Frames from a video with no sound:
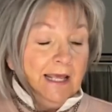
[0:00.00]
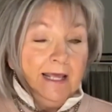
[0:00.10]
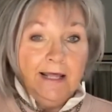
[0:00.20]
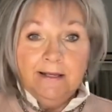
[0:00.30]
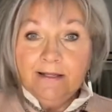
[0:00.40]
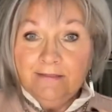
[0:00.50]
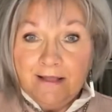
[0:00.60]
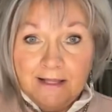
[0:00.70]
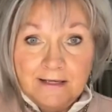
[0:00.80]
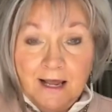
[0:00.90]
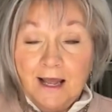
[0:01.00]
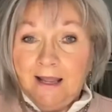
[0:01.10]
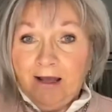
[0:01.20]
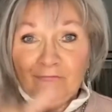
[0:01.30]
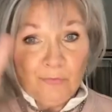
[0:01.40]
And then
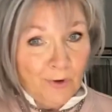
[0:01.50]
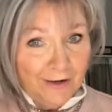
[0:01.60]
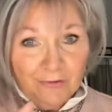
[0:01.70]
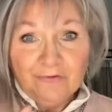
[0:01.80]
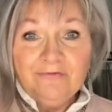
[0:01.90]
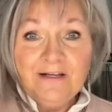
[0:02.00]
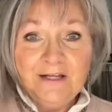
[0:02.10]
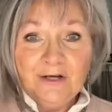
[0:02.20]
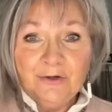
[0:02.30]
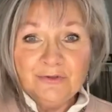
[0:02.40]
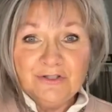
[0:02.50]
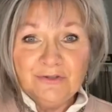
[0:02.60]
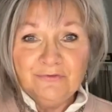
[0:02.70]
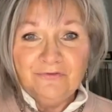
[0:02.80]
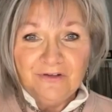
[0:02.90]
I have one other video
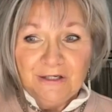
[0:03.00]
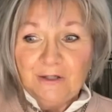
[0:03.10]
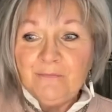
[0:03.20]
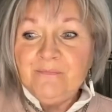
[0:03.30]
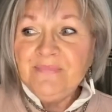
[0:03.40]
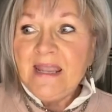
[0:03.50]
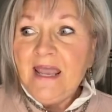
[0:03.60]
to film,